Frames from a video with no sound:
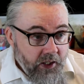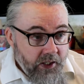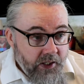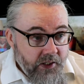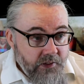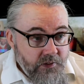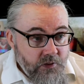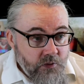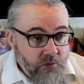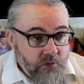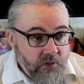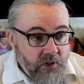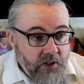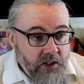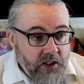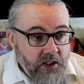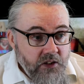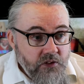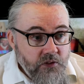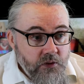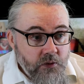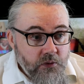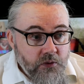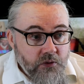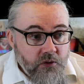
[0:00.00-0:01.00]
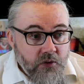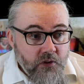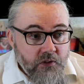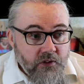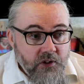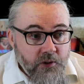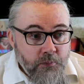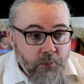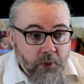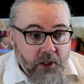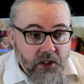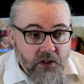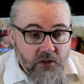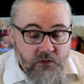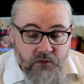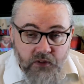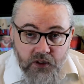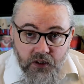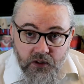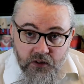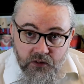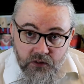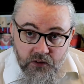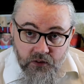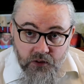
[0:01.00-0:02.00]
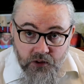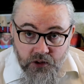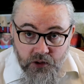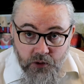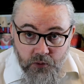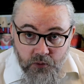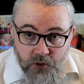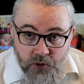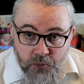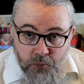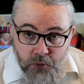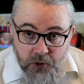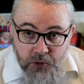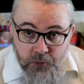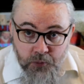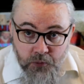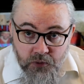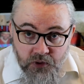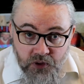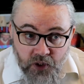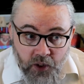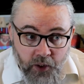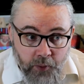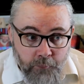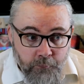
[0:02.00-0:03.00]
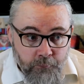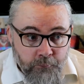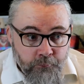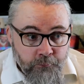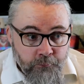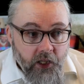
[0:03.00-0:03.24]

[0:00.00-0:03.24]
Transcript: is it will release your story to beta readers in the shortest possible time.